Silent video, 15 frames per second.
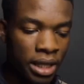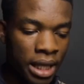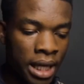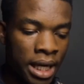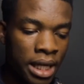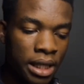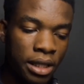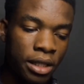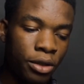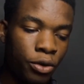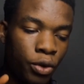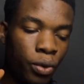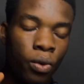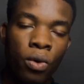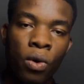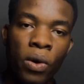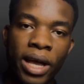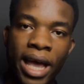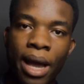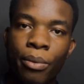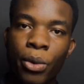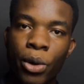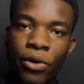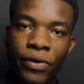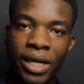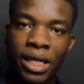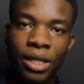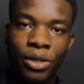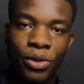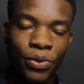that dual camera
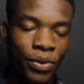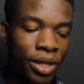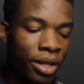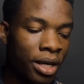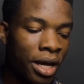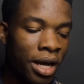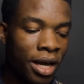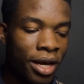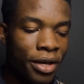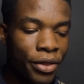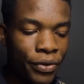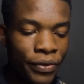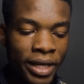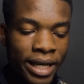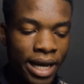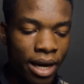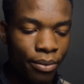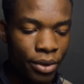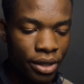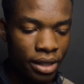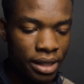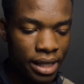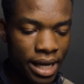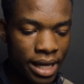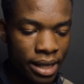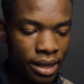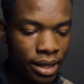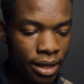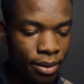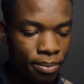rings with 3 cameras in
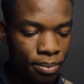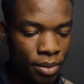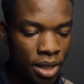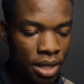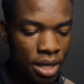them.